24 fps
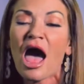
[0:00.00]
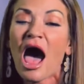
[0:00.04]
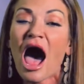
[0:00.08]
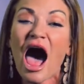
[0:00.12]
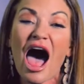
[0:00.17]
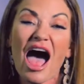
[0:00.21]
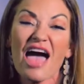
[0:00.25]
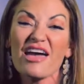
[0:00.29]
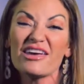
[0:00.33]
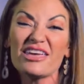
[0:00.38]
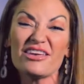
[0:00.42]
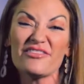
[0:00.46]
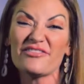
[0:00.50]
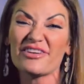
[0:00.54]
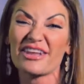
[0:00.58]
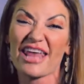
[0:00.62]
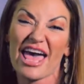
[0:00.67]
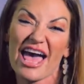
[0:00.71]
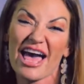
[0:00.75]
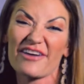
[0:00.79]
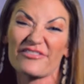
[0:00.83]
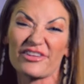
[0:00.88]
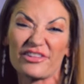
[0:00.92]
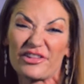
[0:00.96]
I even
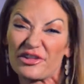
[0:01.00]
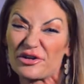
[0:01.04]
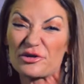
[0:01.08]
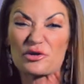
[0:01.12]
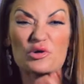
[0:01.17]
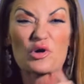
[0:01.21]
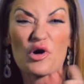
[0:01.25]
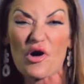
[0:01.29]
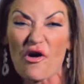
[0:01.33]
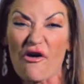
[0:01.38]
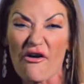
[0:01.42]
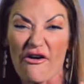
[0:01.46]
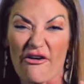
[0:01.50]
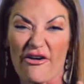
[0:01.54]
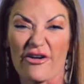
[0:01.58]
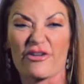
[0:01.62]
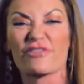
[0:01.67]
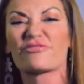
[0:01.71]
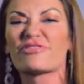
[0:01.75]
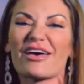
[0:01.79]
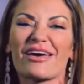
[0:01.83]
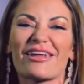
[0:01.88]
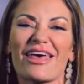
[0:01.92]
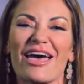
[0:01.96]
have a little
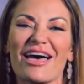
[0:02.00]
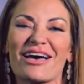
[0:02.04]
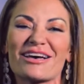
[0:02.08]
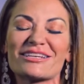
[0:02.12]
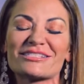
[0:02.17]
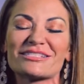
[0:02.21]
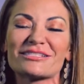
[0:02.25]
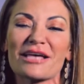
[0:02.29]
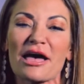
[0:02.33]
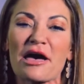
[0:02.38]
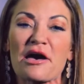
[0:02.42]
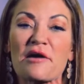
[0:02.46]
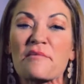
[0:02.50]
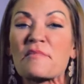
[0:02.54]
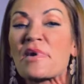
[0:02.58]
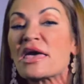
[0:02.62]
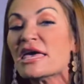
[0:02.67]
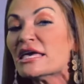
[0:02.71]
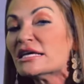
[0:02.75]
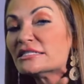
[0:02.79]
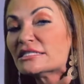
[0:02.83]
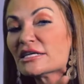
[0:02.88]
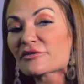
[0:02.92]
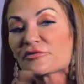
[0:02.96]
card that has
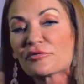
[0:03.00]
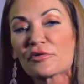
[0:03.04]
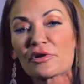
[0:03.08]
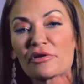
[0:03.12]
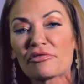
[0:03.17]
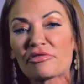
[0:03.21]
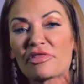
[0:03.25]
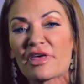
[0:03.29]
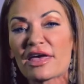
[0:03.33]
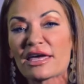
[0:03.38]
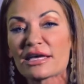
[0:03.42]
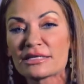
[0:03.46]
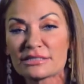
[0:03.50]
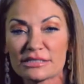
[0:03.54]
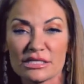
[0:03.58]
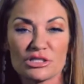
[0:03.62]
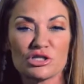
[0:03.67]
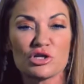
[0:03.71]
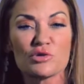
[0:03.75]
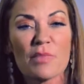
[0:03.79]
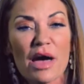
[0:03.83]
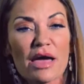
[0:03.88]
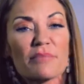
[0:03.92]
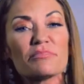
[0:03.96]
different things that
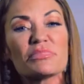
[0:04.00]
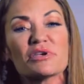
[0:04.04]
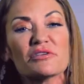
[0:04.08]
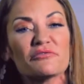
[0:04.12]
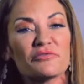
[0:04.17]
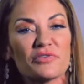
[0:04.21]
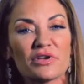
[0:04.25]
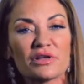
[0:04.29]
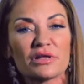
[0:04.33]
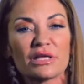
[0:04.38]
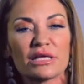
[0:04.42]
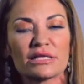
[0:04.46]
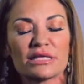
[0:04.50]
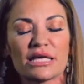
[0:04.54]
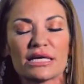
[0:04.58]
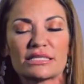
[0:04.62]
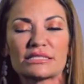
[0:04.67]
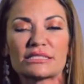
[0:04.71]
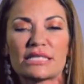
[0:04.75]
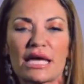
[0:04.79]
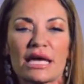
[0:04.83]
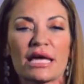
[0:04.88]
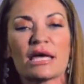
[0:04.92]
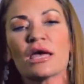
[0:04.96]
you might be feeling that
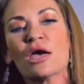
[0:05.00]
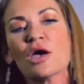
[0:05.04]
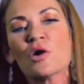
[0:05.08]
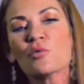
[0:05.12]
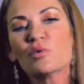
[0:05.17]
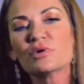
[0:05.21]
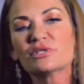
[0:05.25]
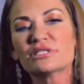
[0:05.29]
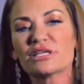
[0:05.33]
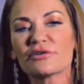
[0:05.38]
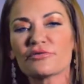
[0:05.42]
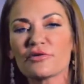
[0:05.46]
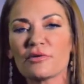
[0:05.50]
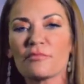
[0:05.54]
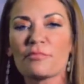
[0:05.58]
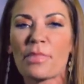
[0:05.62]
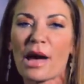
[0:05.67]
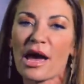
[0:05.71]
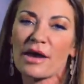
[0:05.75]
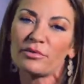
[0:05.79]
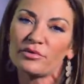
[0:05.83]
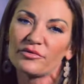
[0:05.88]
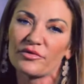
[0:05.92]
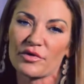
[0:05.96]
day with different
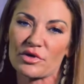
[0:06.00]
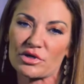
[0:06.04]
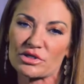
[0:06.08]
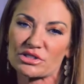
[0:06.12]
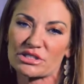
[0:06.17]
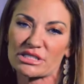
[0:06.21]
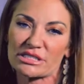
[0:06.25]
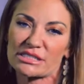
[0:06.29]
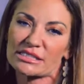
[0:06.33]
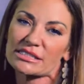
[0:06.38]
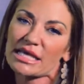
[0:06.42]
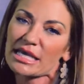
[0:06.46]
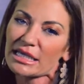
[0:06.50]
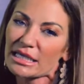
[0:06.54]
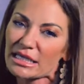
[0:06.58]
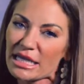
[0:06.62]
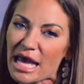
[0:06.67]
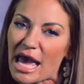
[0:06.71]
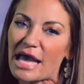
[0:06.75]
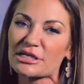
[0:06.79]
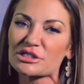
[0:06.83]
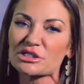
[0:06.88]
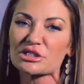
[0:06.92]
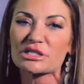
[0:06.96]
Bible verses that can
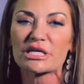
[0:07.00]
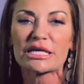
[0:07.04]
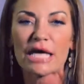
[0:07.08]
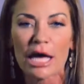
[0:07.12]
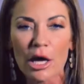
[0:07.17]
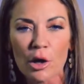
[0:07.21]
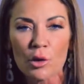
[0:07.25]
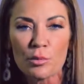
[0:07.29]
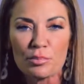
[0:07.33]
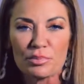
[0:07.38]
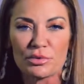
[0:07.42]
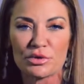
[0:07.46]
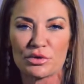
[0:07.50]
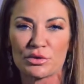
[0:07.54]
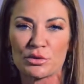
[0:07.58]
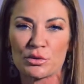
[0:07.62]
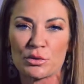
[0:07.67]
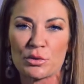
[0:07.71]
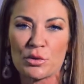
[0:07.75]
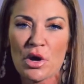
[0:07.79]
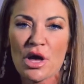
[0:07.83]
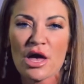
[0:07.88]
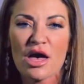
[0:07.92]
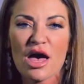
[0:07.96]
actually help
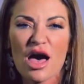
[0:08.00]
you